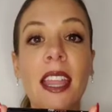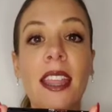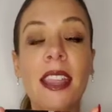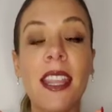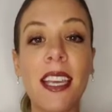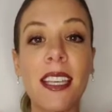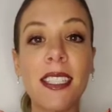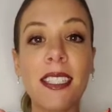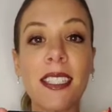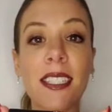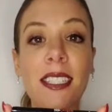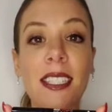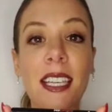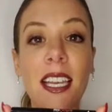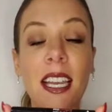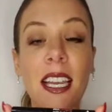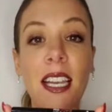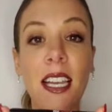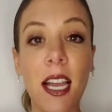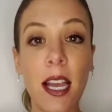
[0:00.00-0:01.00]
This
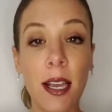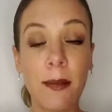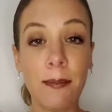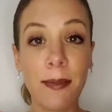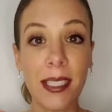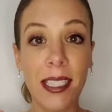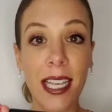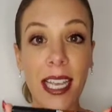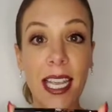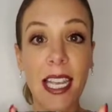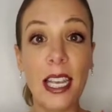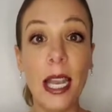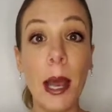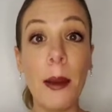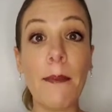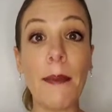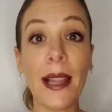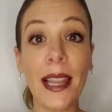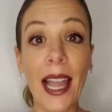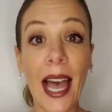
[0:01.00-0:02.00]
comes
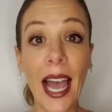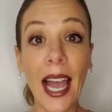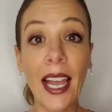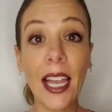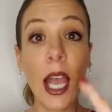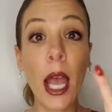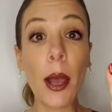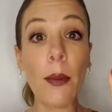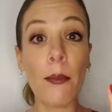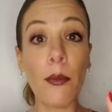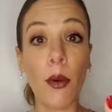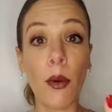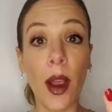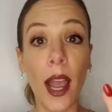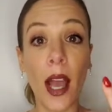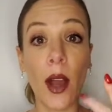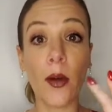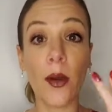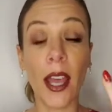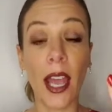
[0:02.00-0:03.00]
in black,
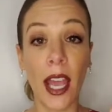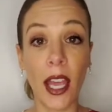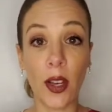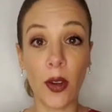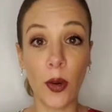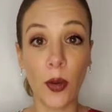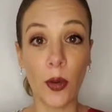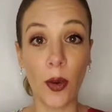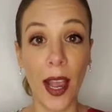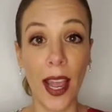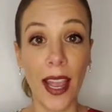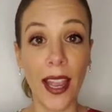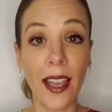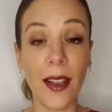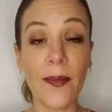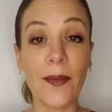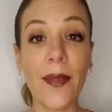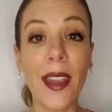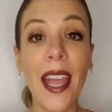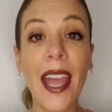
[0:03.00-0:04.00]
brown, and
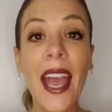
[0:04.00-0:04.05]
gray.